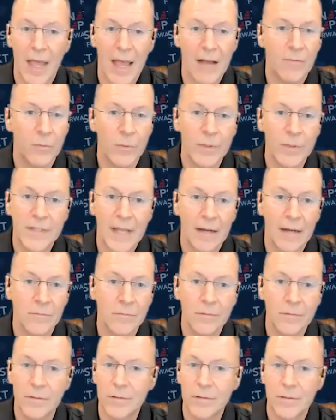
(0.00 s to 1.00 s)
affluent
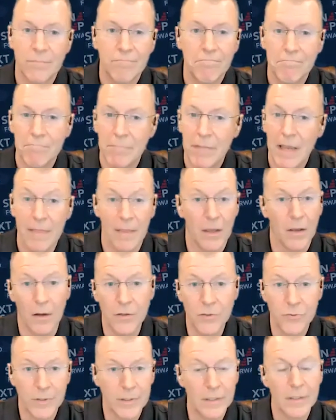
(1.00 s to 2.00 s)
towns in the
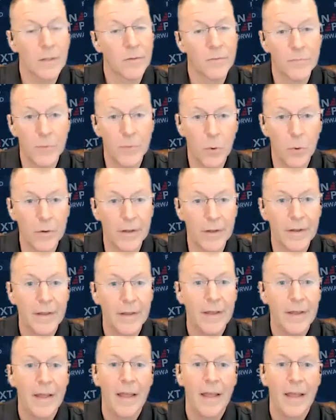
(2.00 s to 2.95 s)
country, let alone Florida.